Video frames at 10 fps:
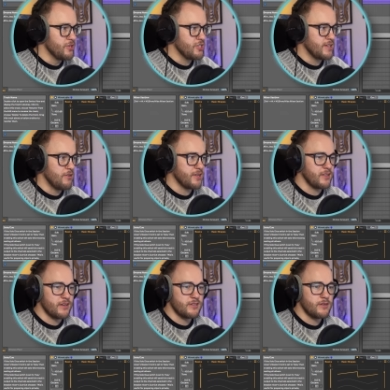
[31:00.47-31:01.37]
just sounds like
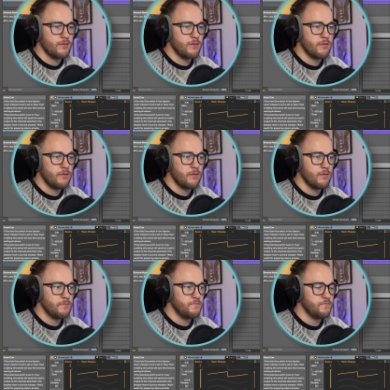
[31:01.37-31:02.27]
this.
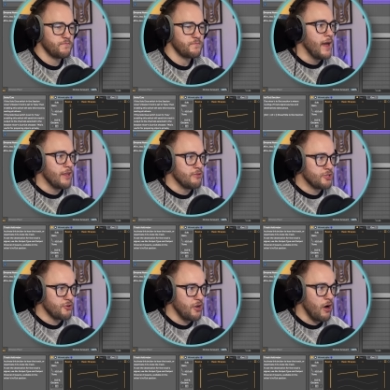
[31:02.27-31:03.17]
And you
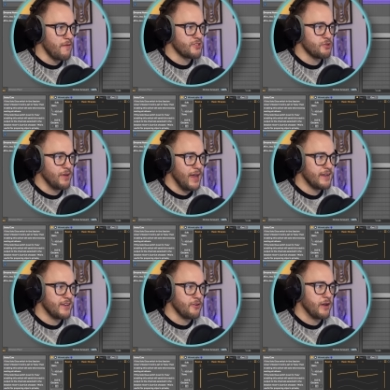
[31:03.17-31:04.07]
turn it off so you
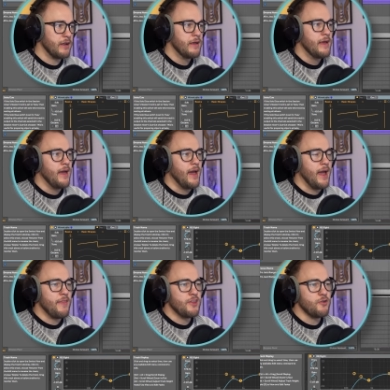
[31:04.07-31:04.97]
can't hear it.
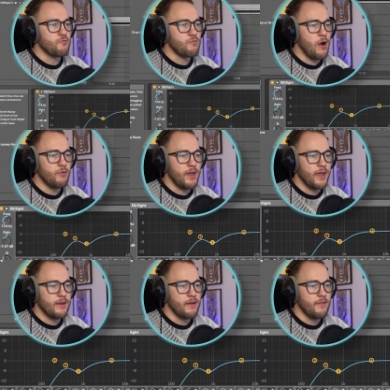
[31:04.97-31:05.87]
And then you route
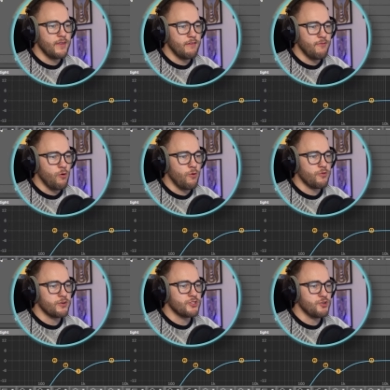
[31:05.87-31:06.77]
in the
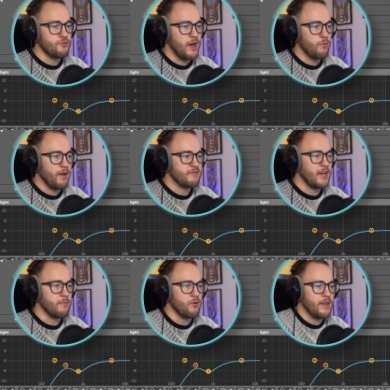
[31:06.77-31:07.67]
vocoder to that
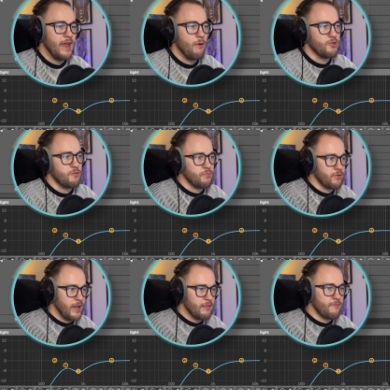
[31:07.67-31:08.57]
wavetable. And now when you
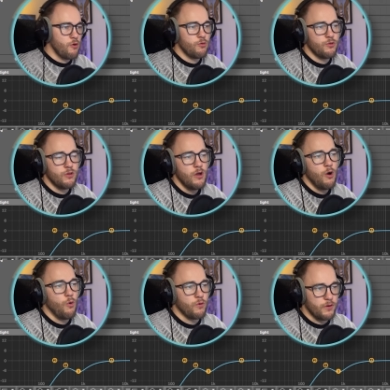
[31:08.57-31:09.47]
play the vocal
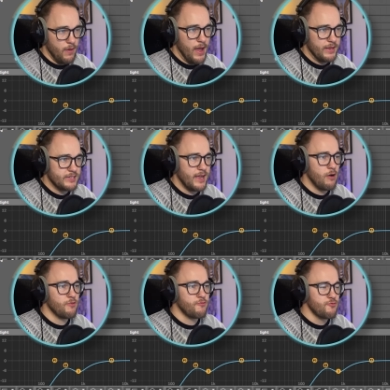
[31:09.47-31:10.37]
or any
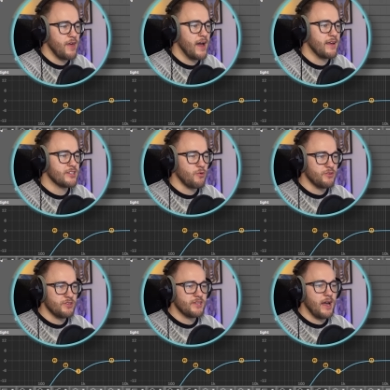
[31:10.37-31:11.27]
sound through that, it's going
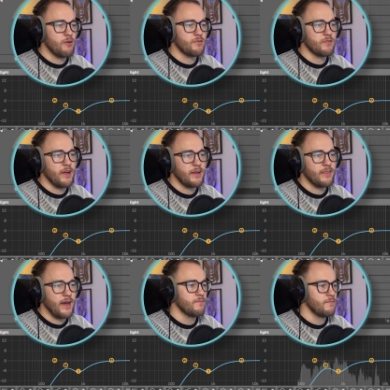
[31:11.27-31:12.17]
to sound like
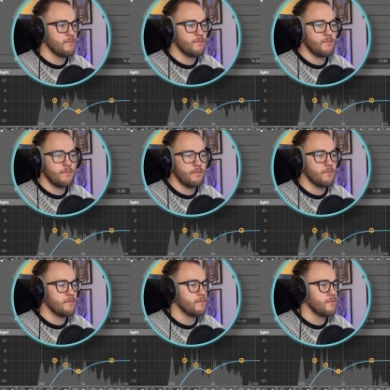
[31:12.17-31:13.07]
that. Alternate
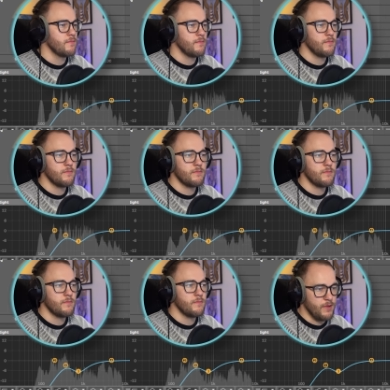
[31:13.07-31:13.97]

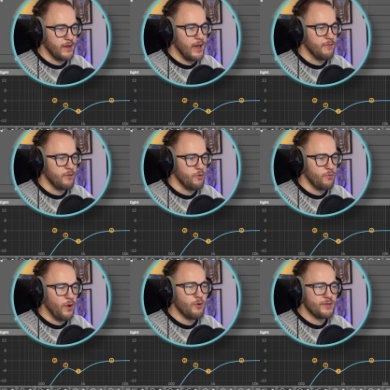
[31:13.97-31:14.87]
reality. Again, the
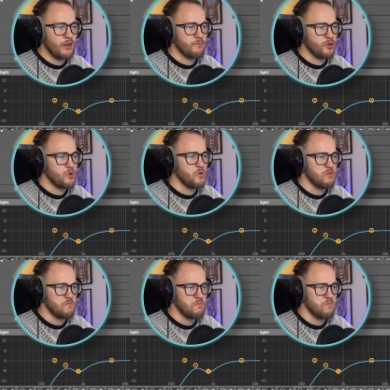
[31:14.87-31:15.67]
white noise sounded pretty cool.